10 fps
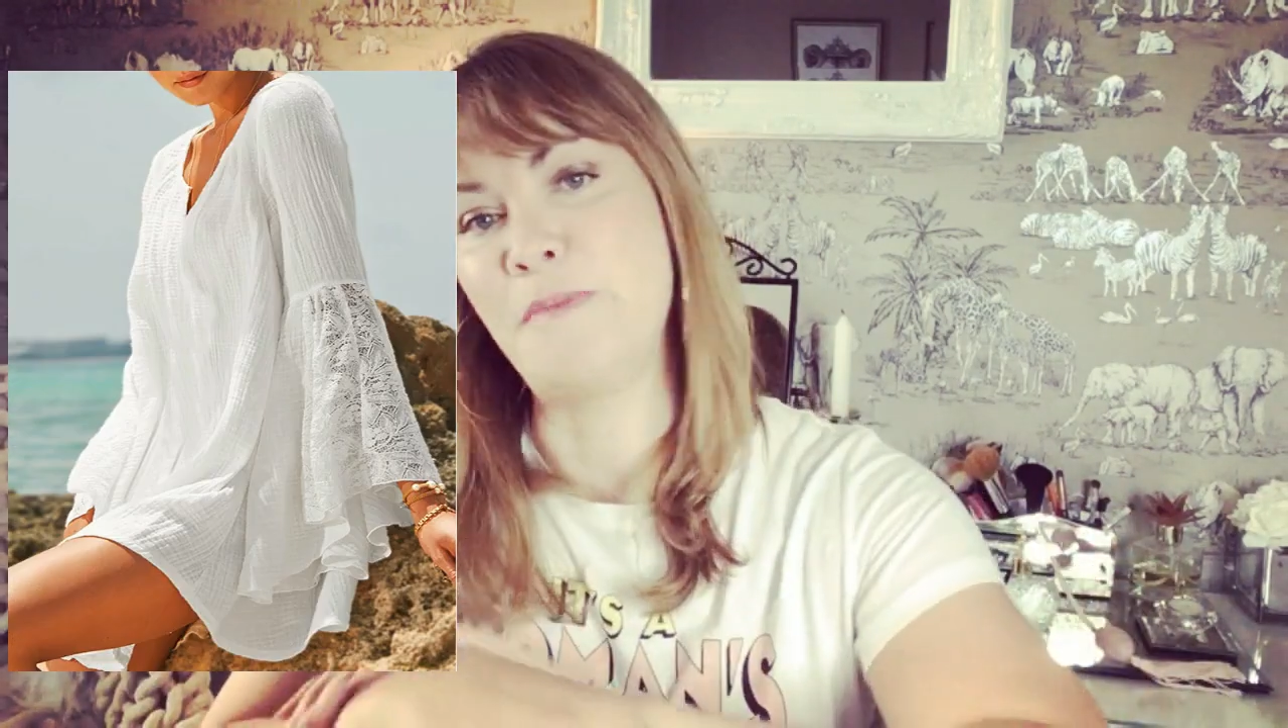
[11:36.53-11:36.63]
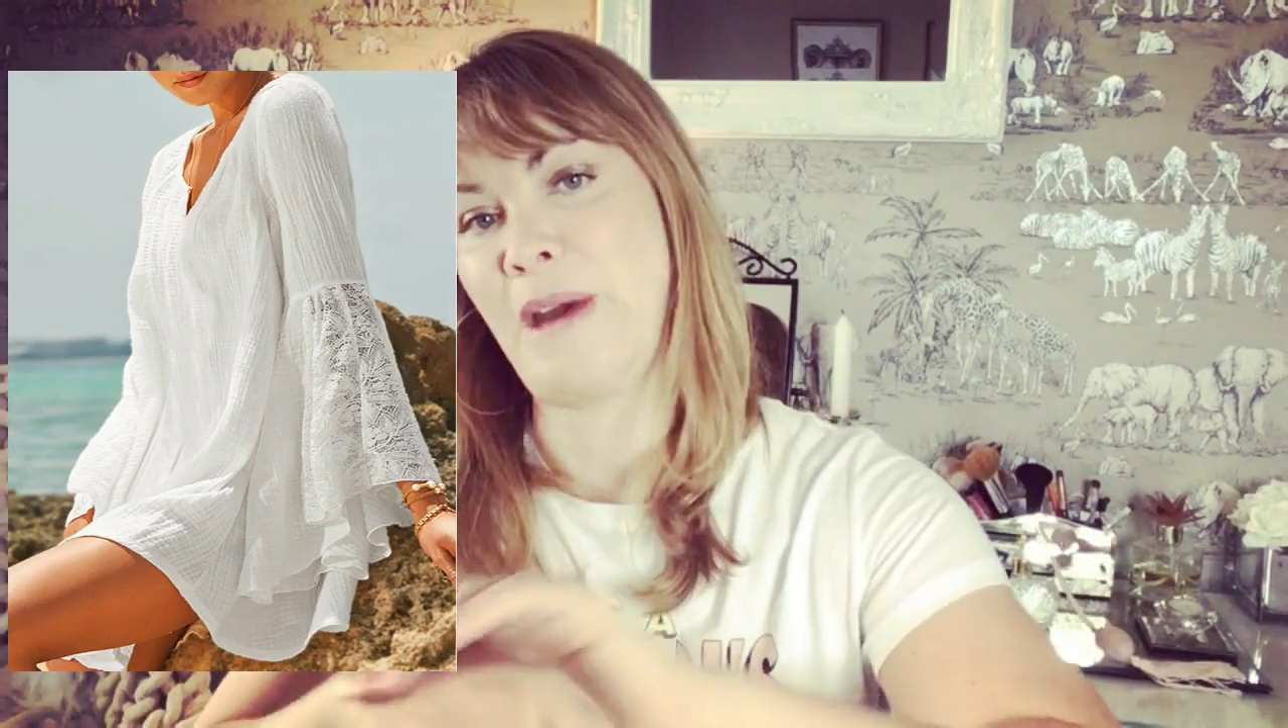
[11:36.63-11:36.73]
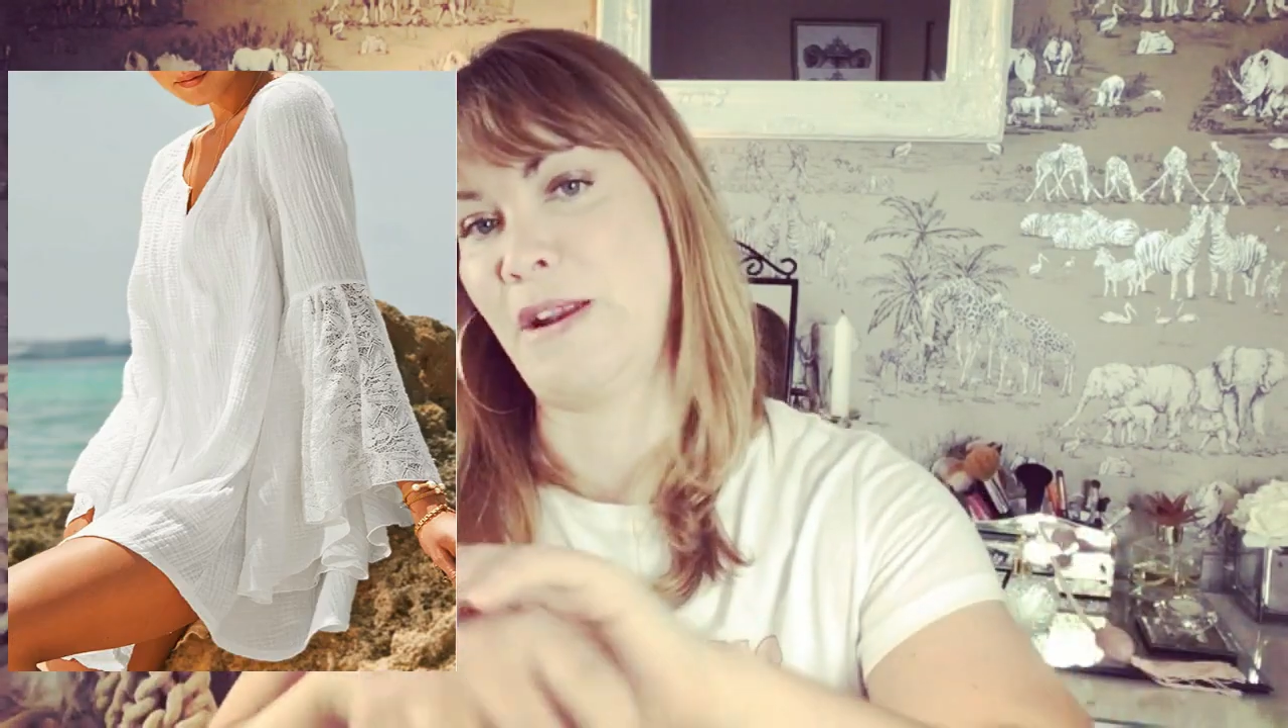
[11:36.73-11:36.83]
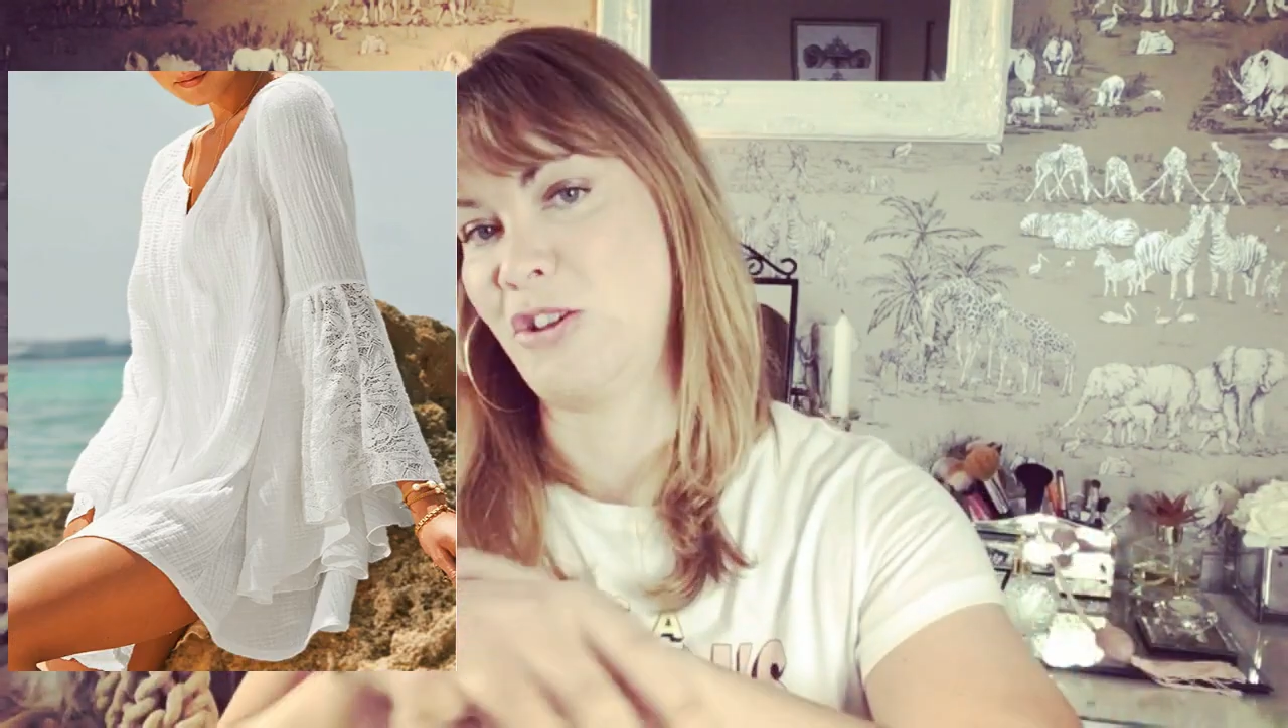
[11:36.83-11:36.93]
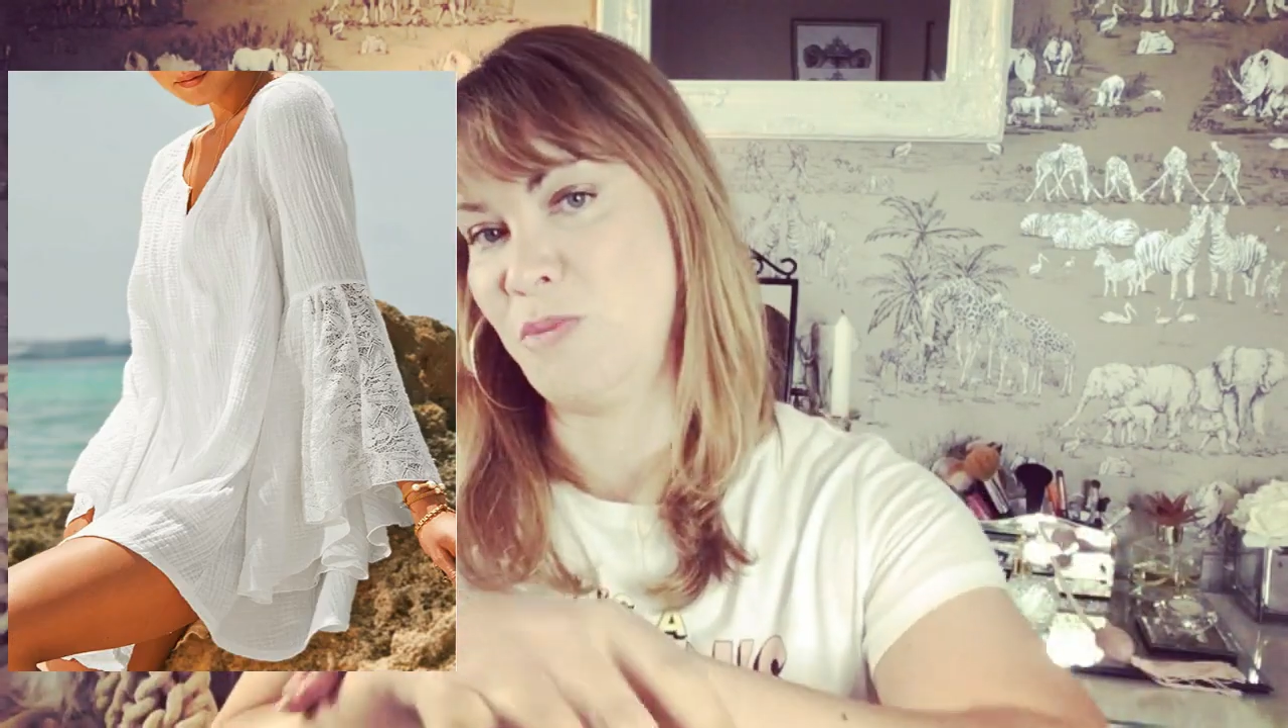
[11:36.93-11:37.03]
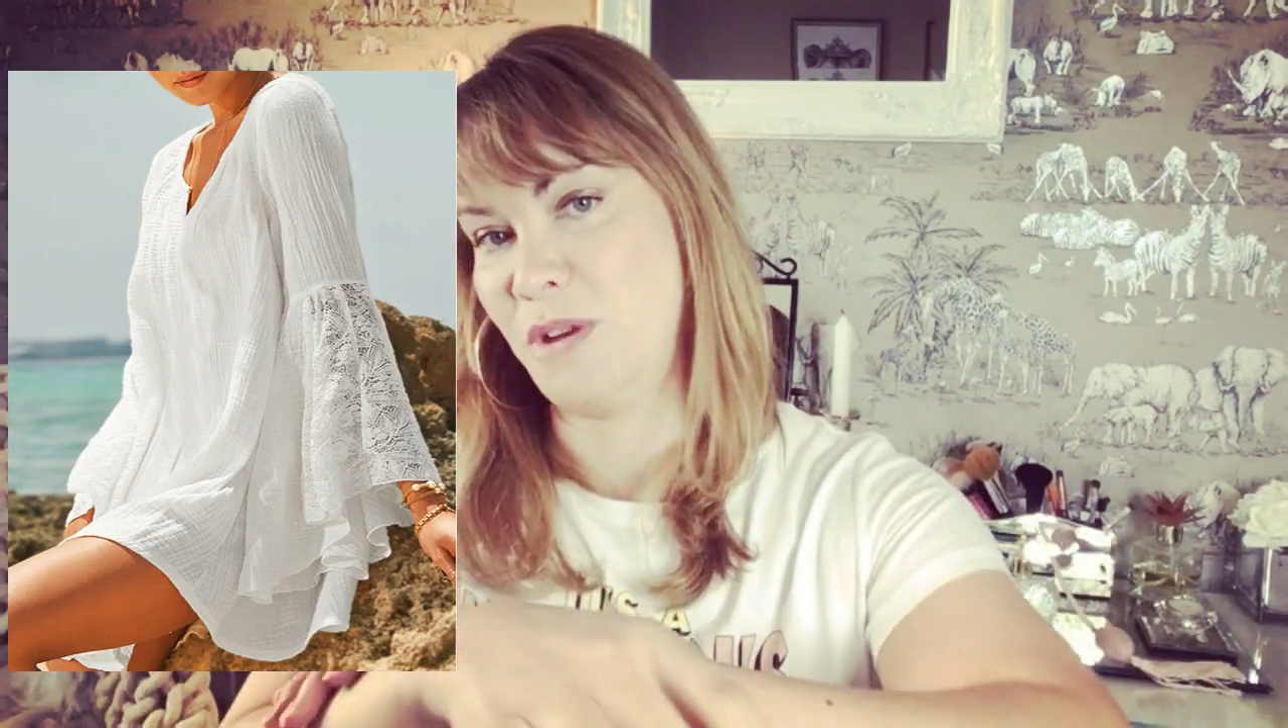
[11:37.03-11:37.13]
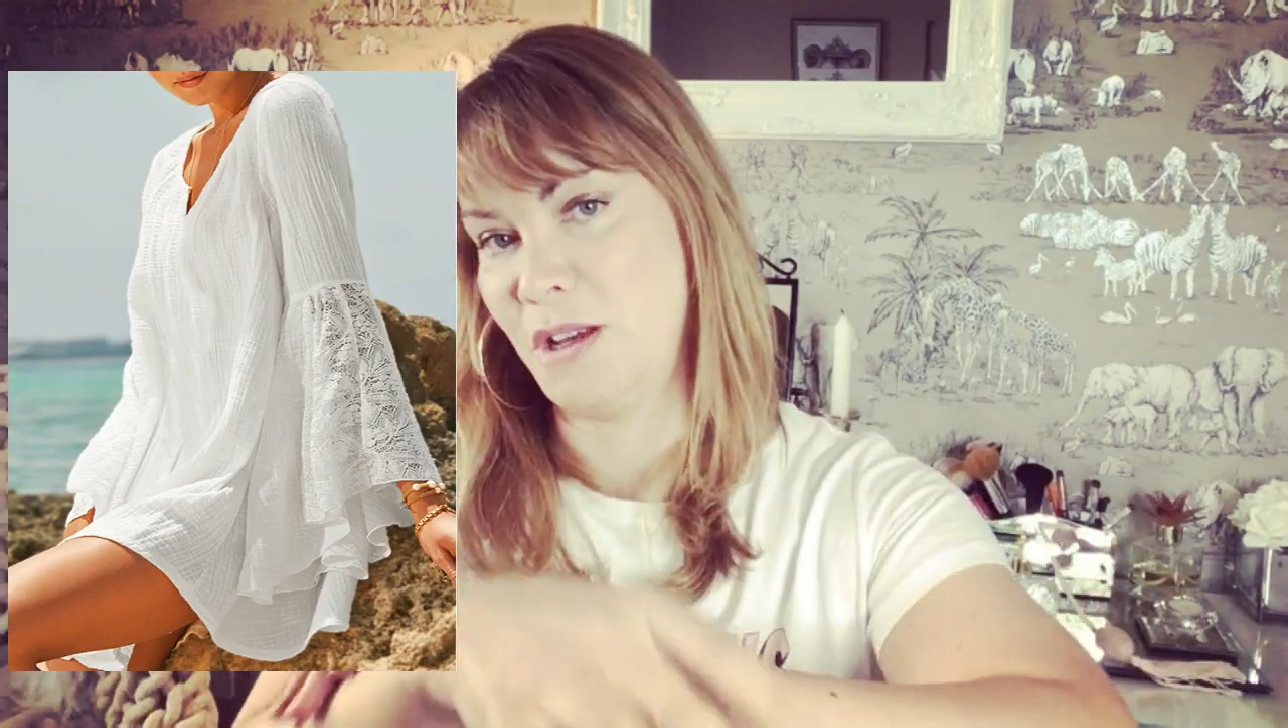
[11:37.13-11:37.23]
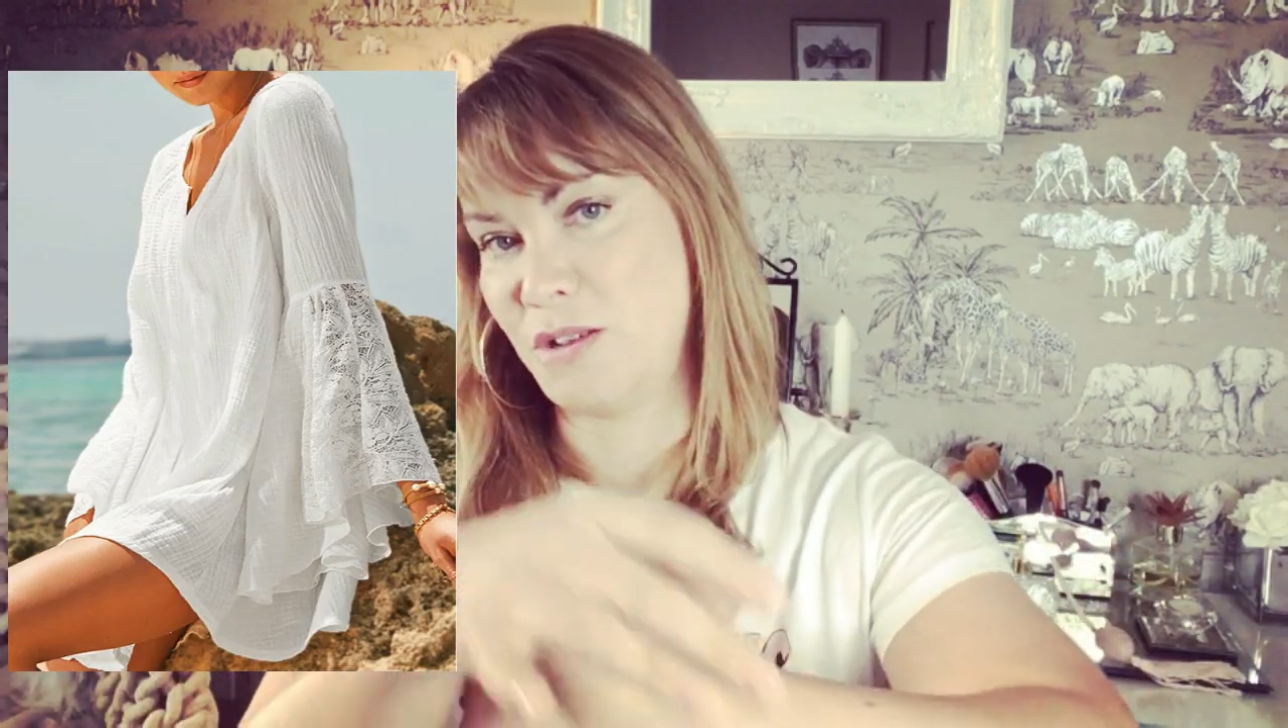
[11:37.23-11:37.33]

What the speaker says: embellishment